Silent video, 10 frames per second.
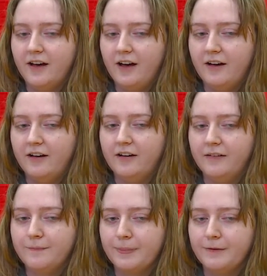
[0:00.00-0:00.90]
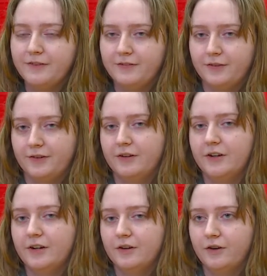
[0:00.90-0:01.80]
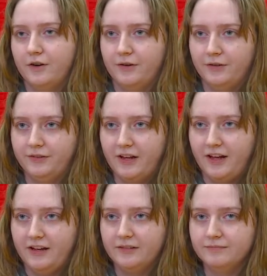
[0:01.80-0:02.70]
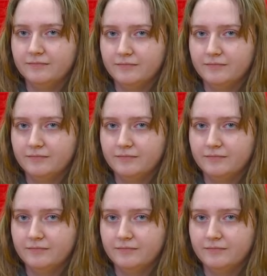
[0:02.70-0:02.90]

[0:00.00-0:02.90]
uh, with other girls that